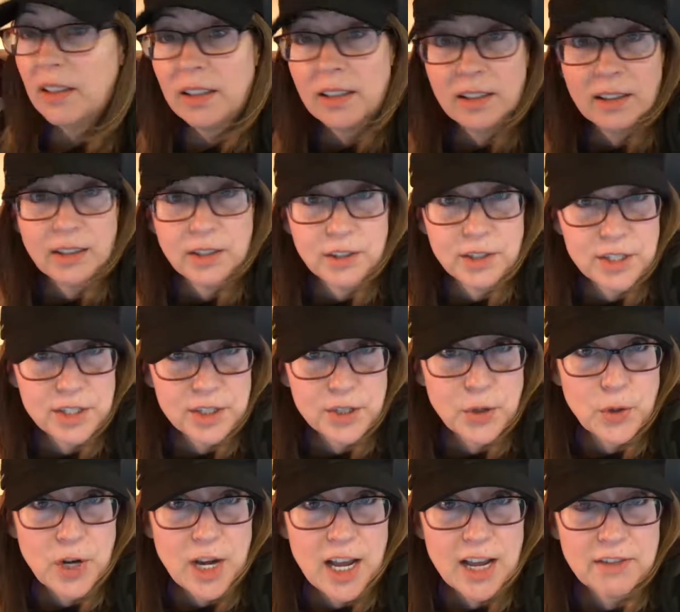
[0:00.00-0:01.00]
There is
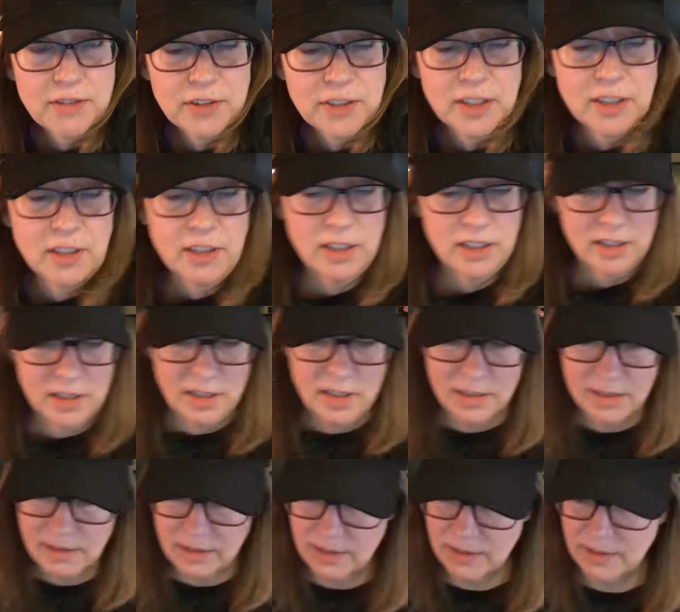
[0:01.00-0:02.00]
no hyphen.
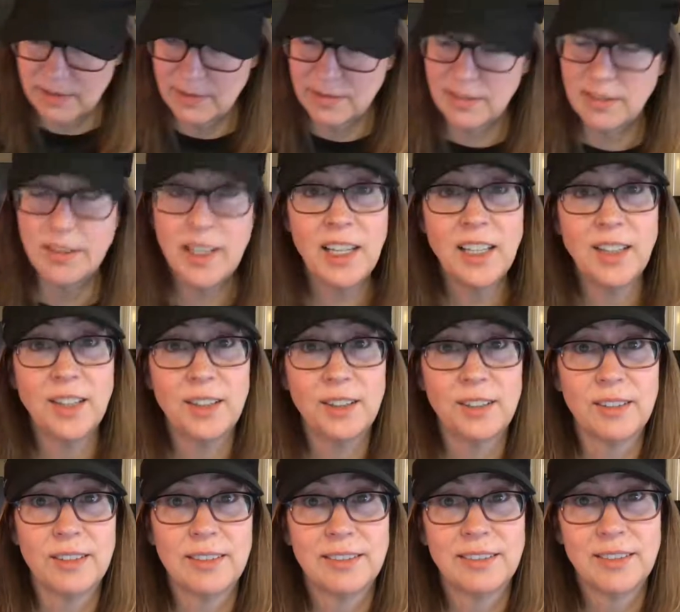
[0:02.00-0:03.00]
Thank
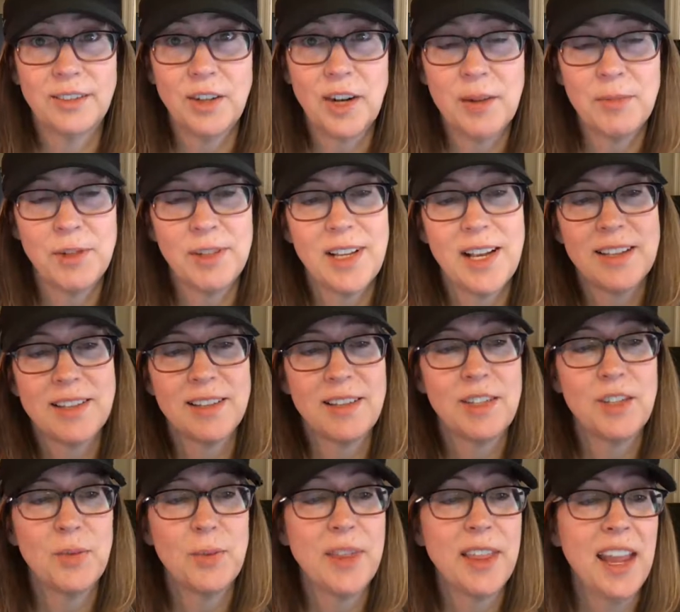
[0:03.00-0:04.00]
you. Grammar
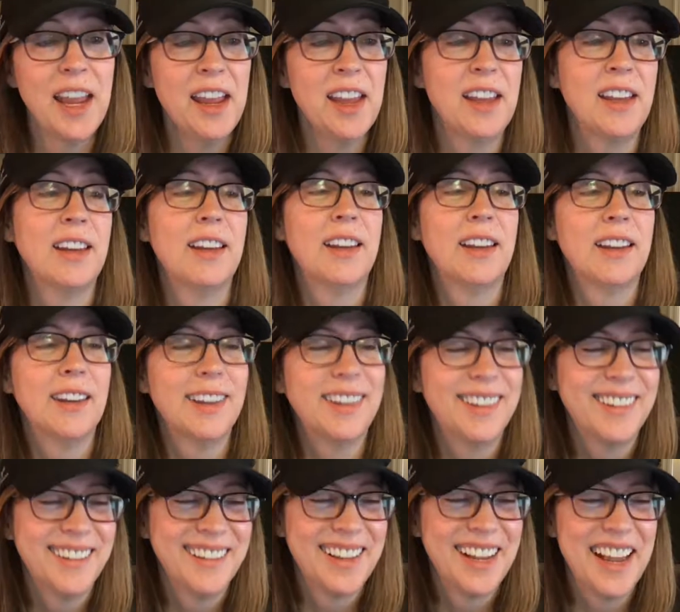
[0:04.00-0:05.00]
lessons with Ann.
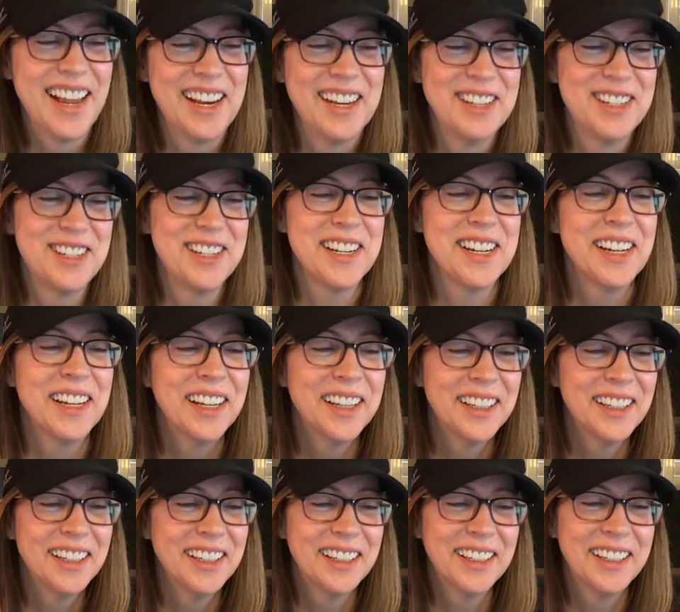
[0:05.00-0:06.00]
She
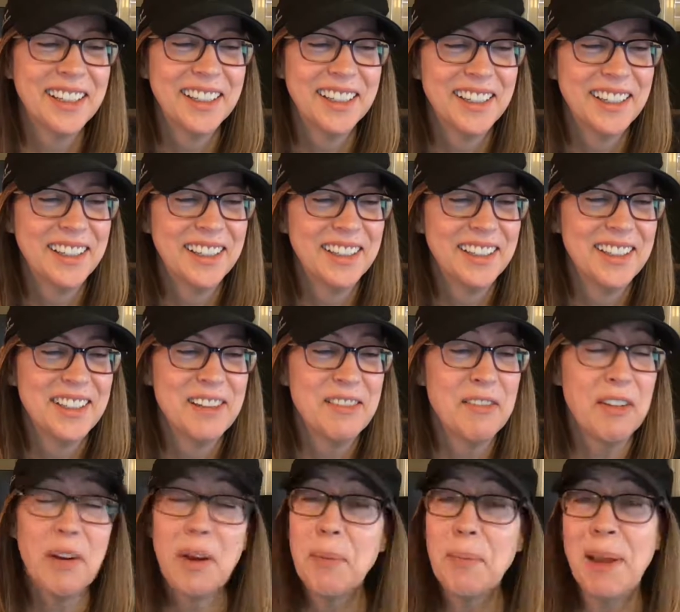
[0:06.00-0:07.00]

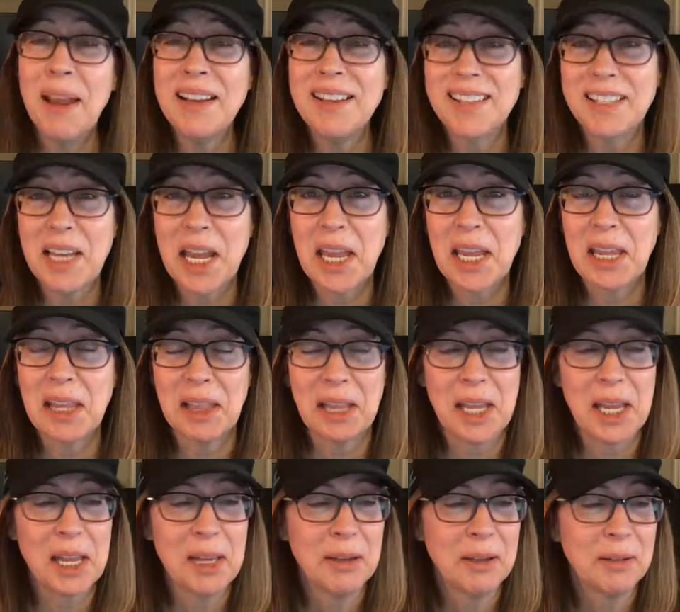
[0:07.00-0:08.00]
very
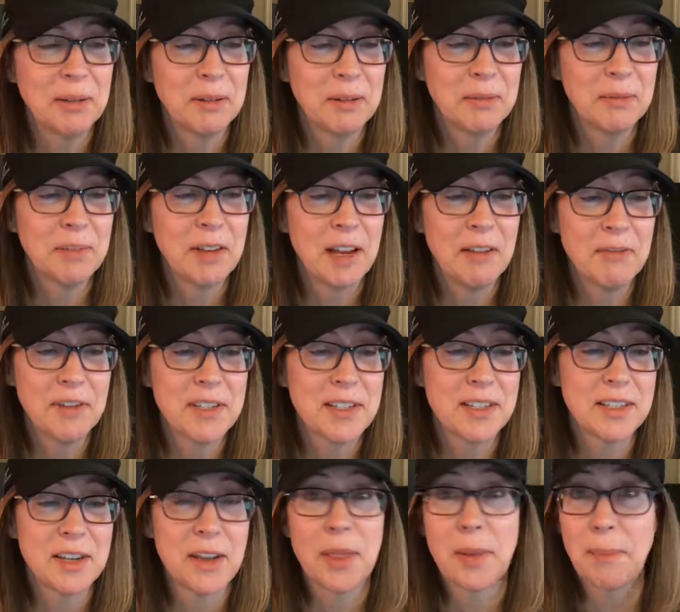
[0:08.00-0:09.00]
painstakingly,
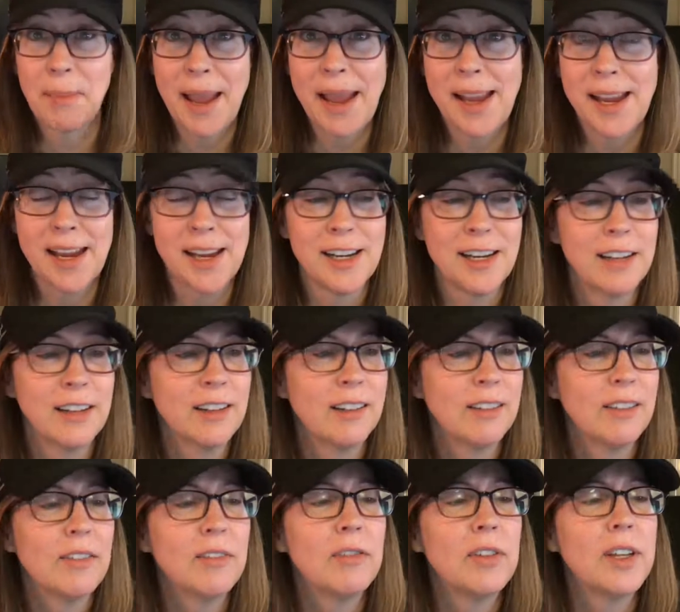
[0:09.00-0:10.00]
emphasis on the pain,
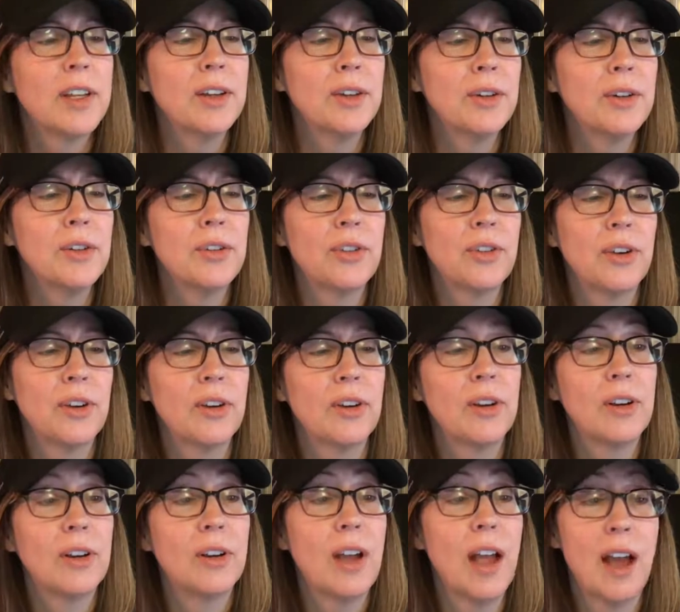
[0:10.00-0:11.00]
figures
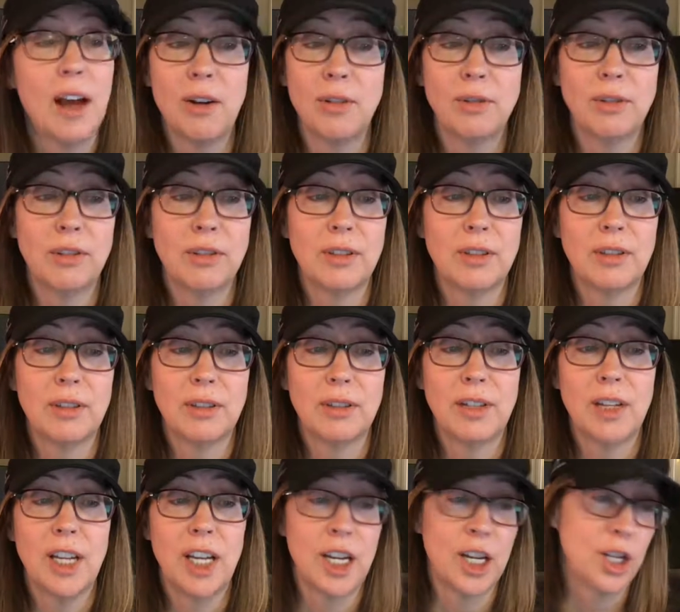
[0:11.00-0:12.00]
out
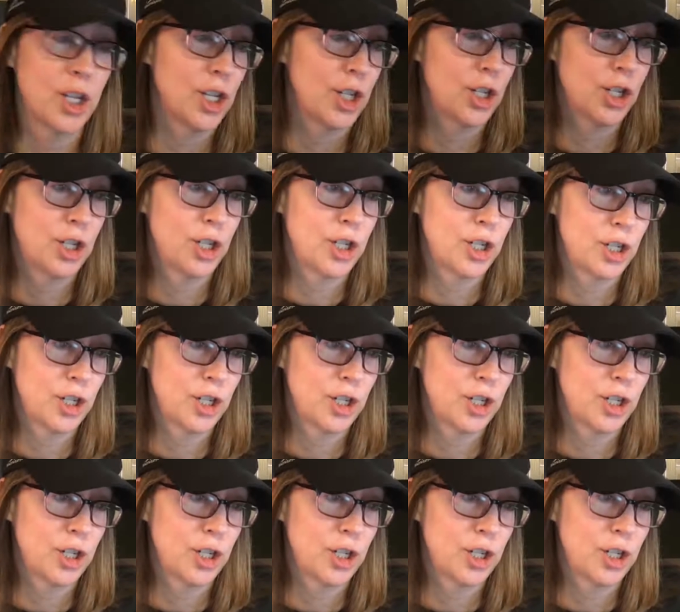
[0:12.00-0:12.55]
English.